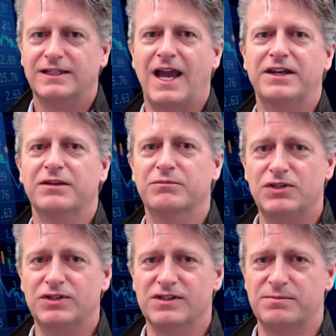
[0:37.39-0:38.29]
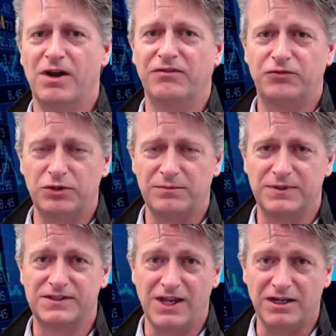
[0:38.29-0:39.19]
cut emissions by
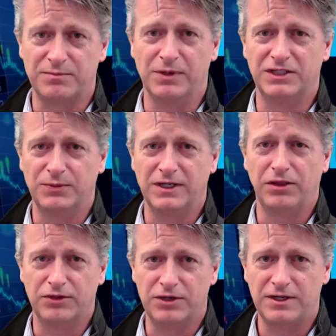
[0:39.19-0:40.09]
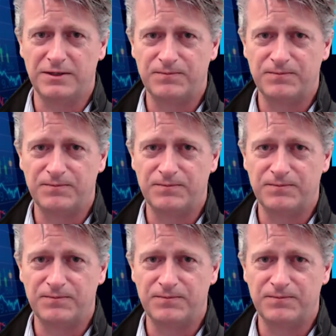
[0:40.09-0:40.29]
40% by 2030,